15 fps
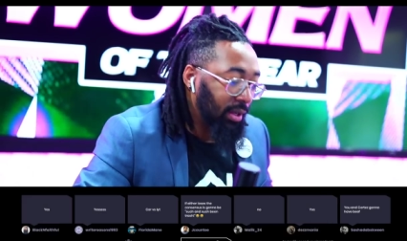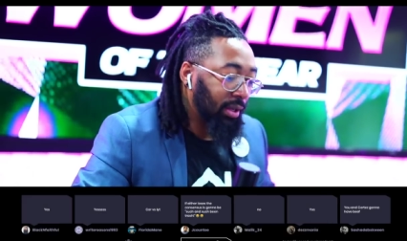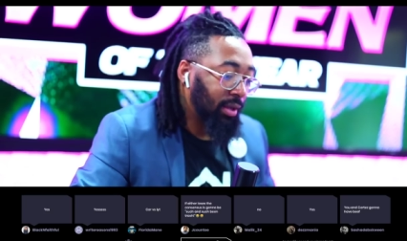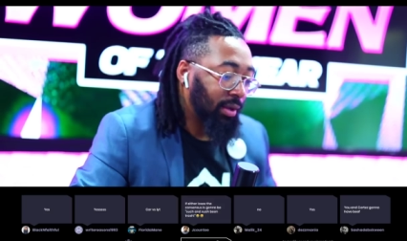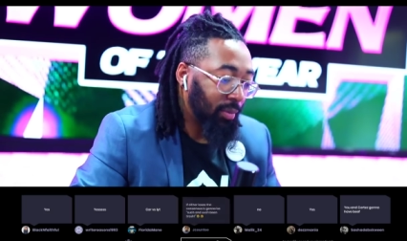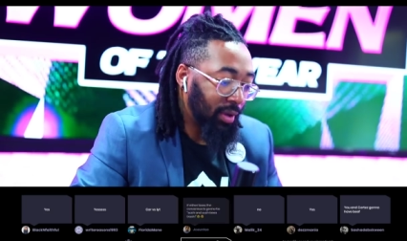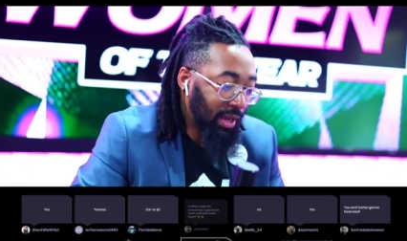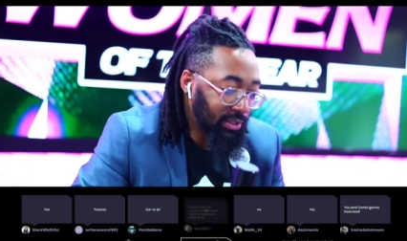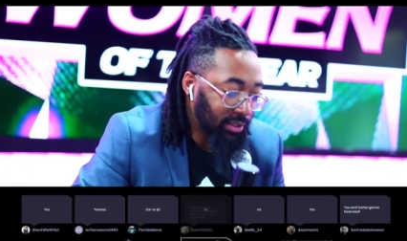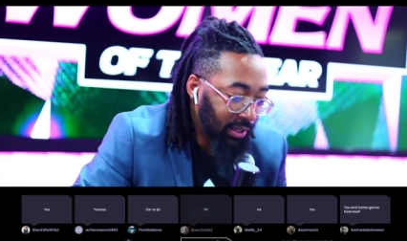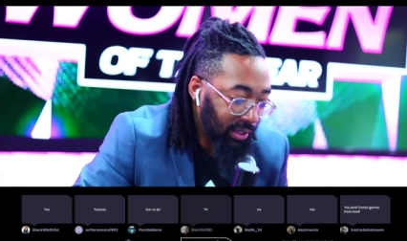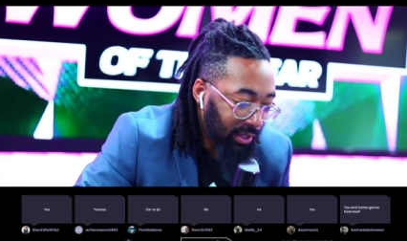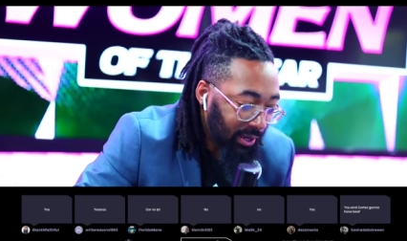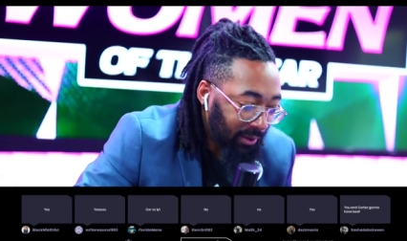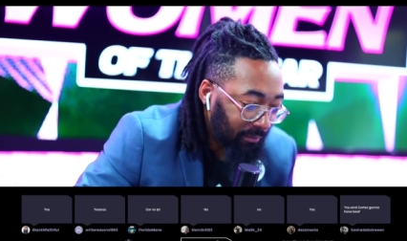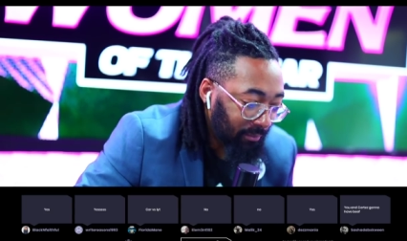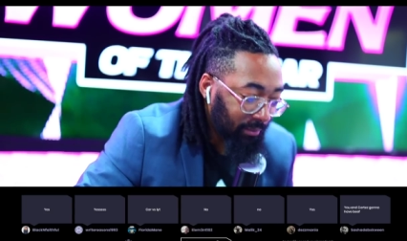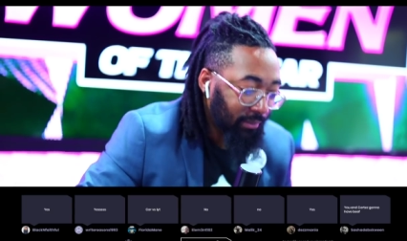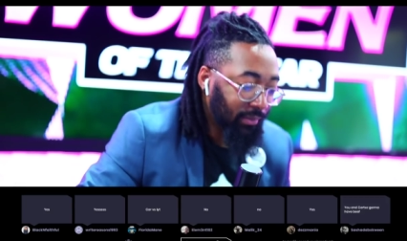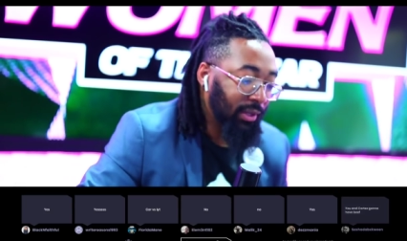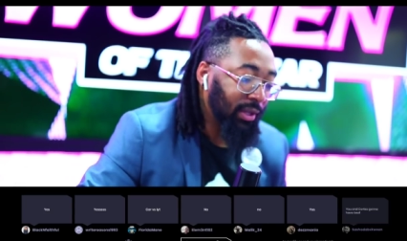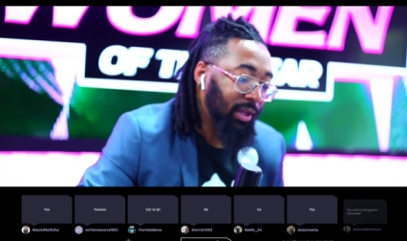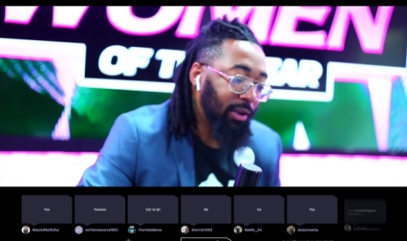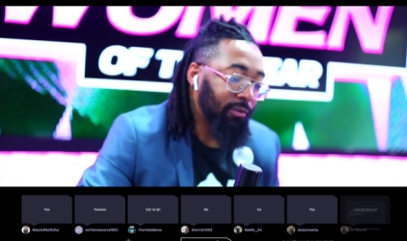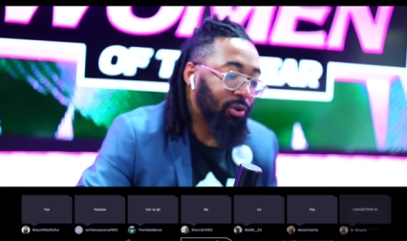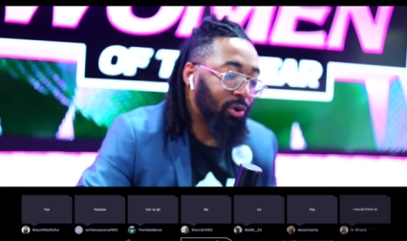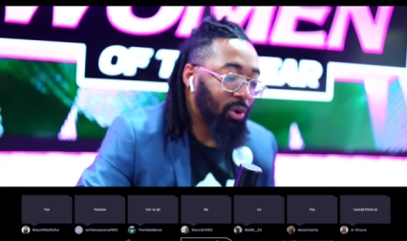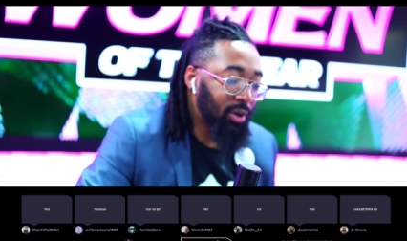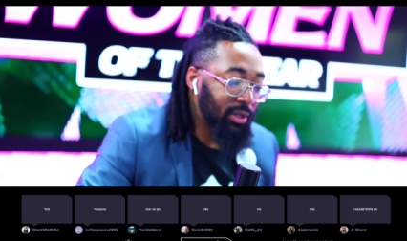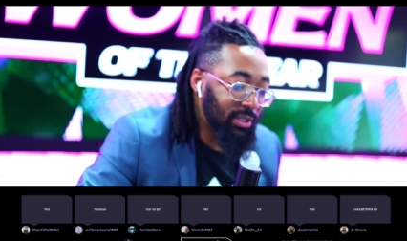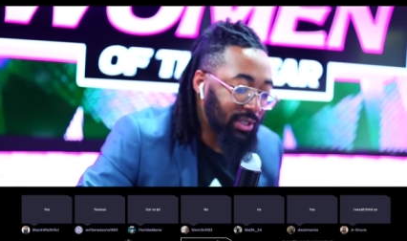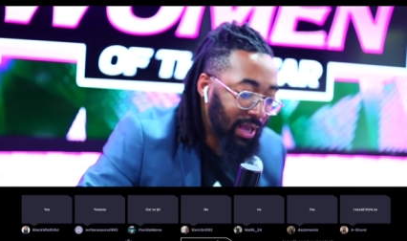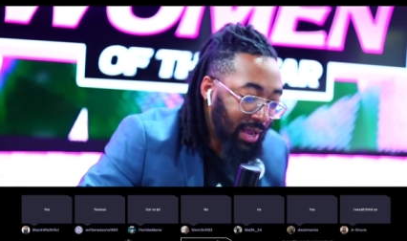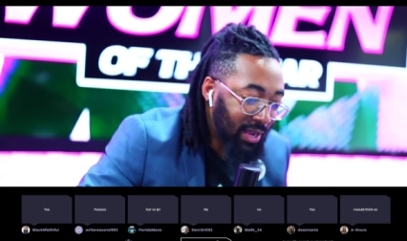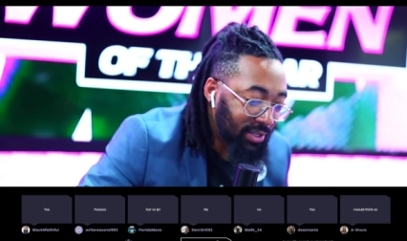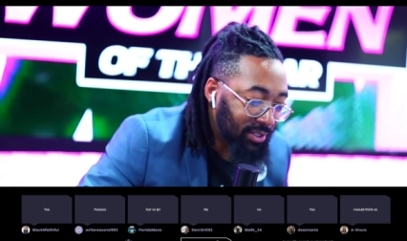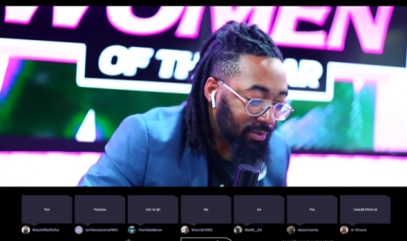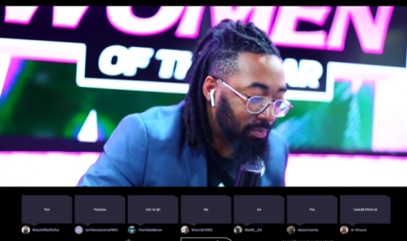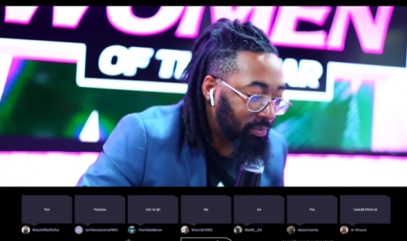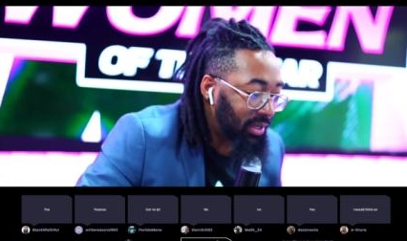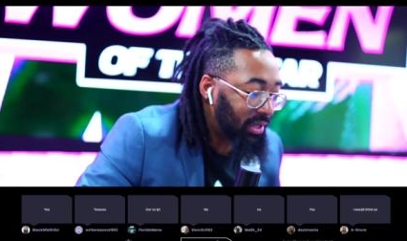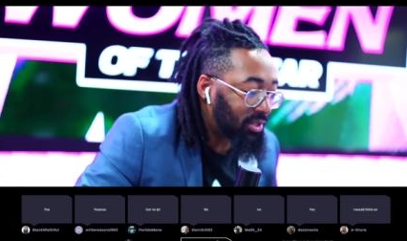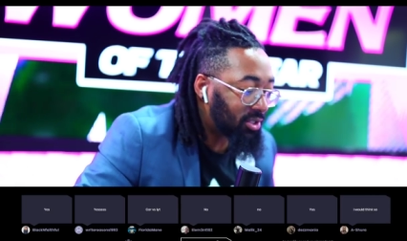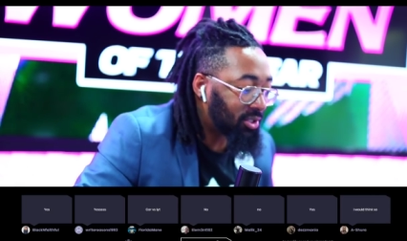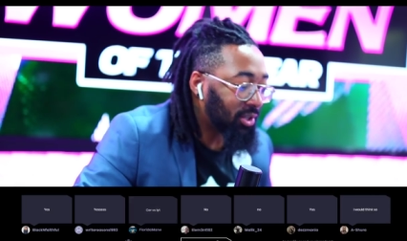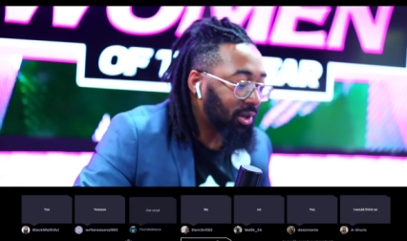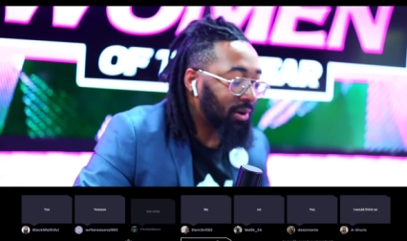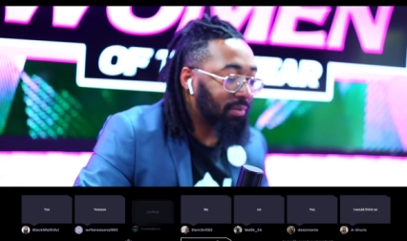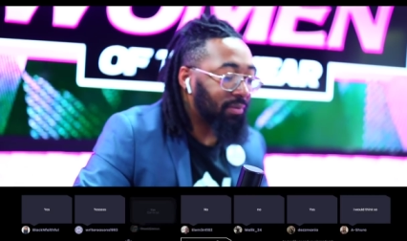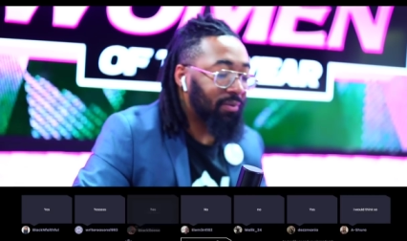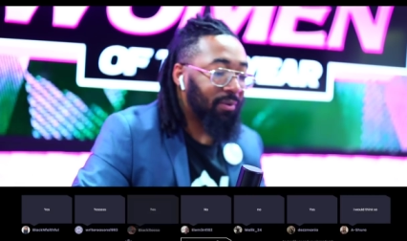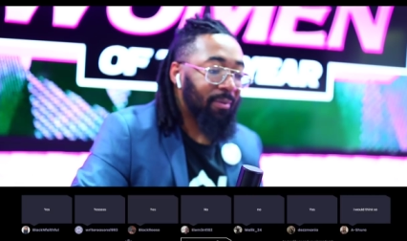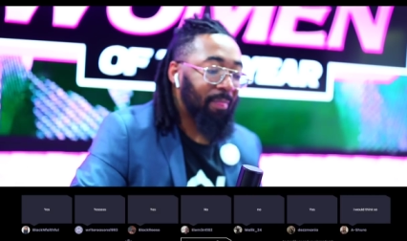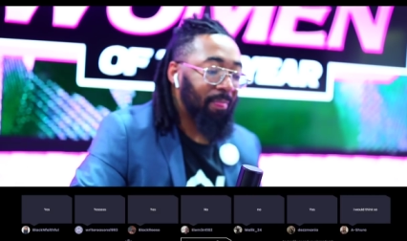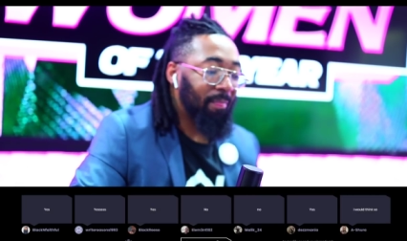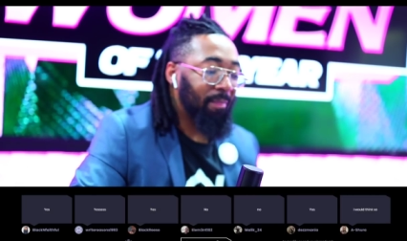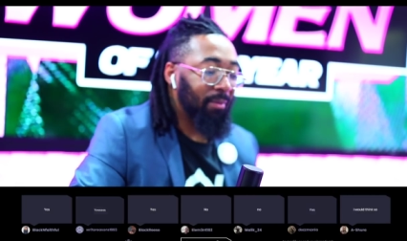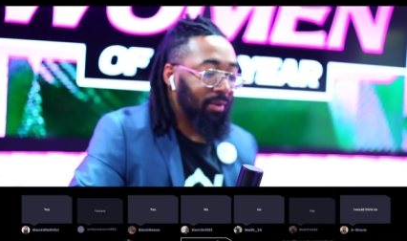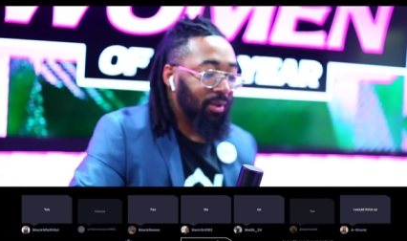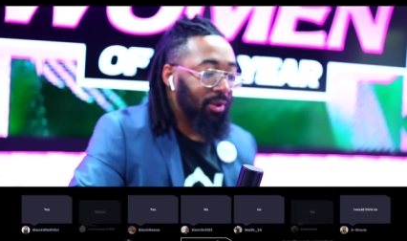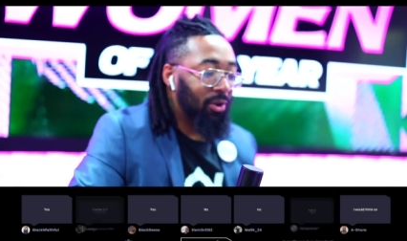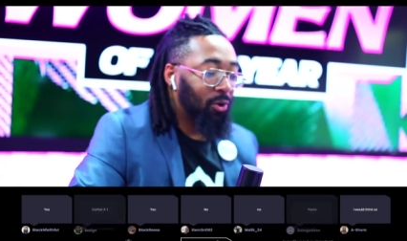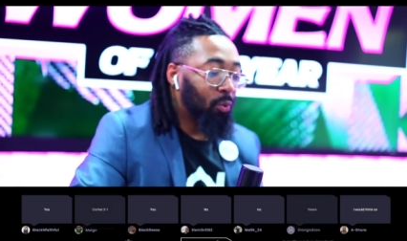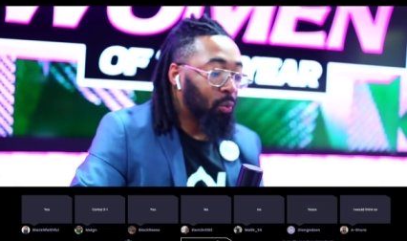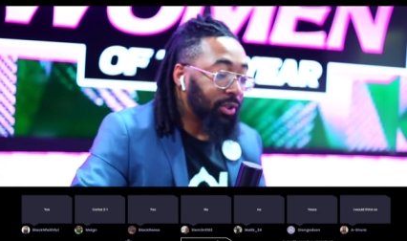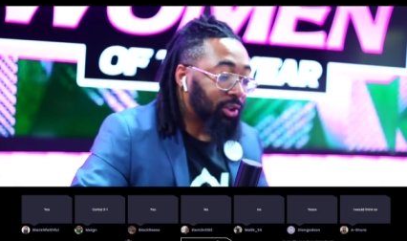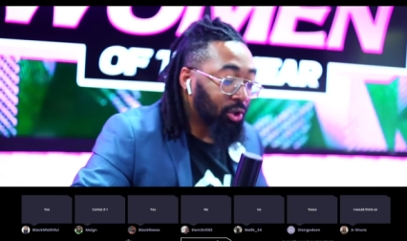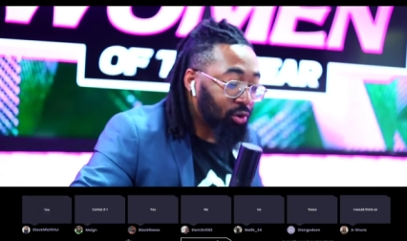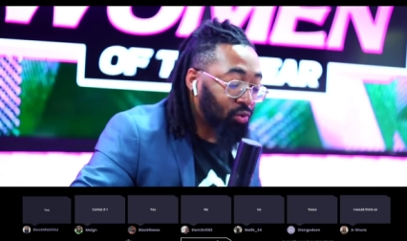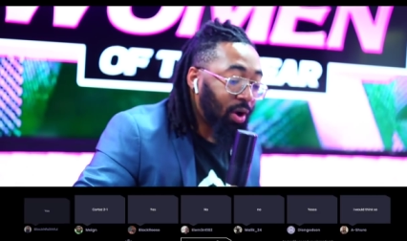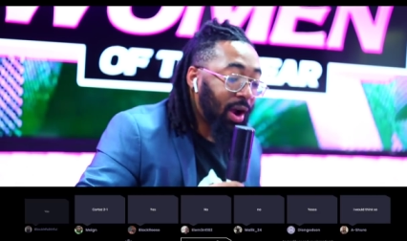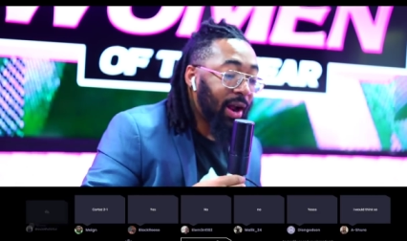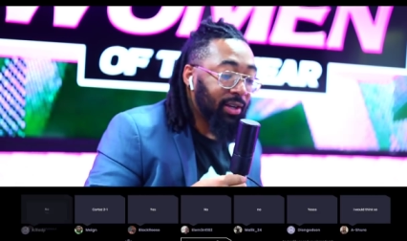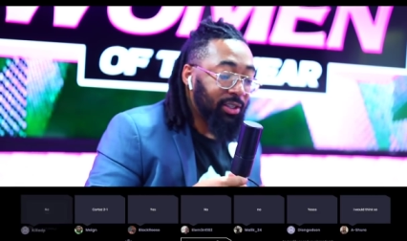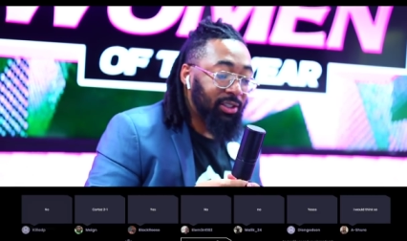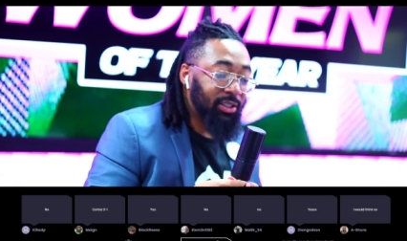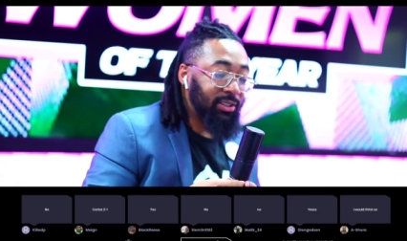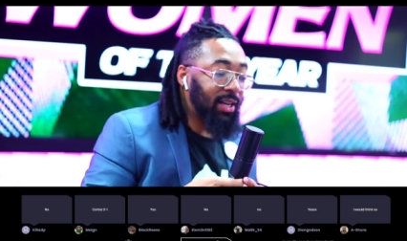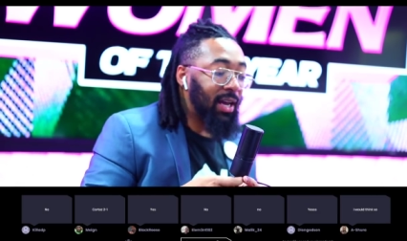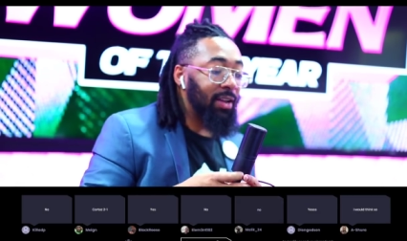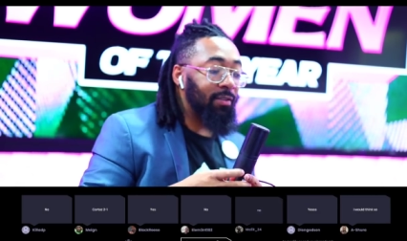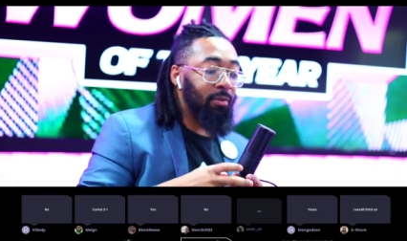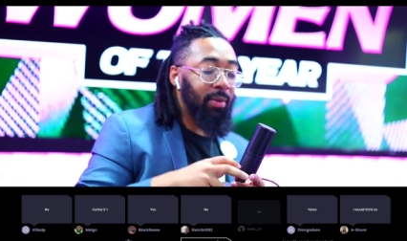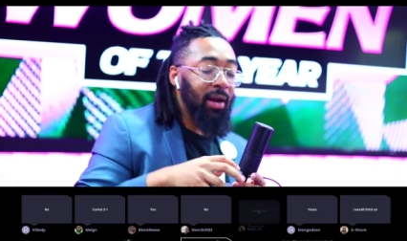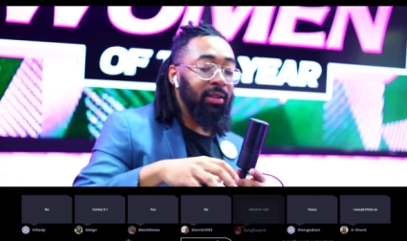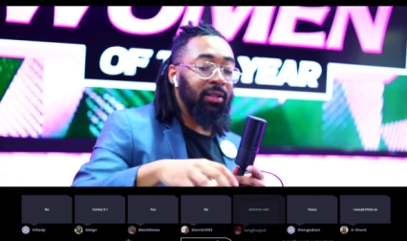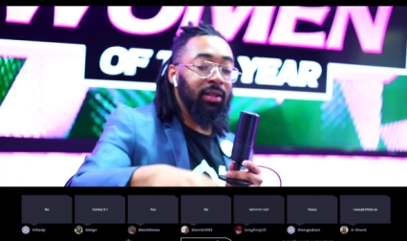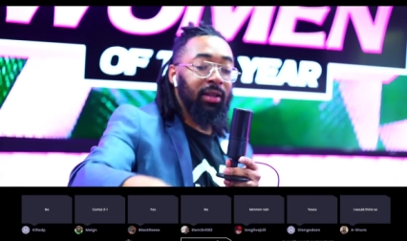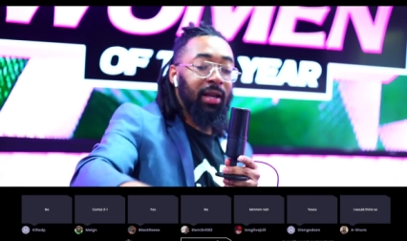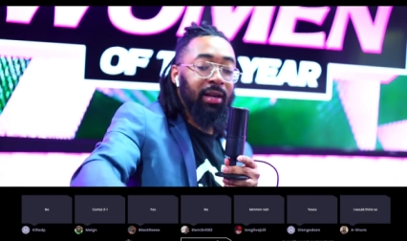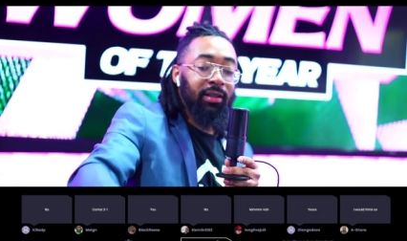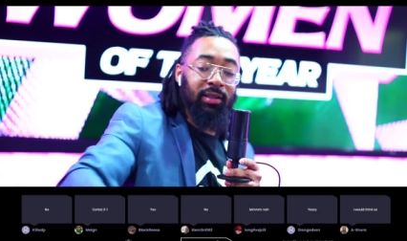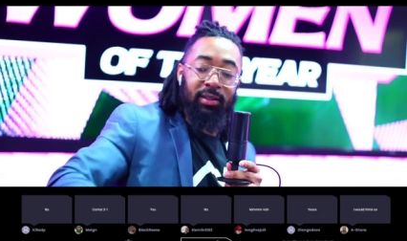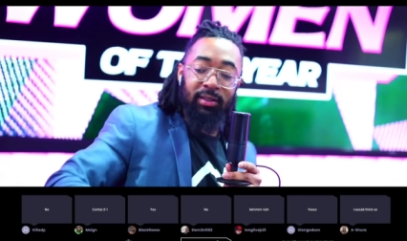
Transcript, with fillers: Let me ask that again. If Cortez beats Surf with the grudge, it's not even about the like the, the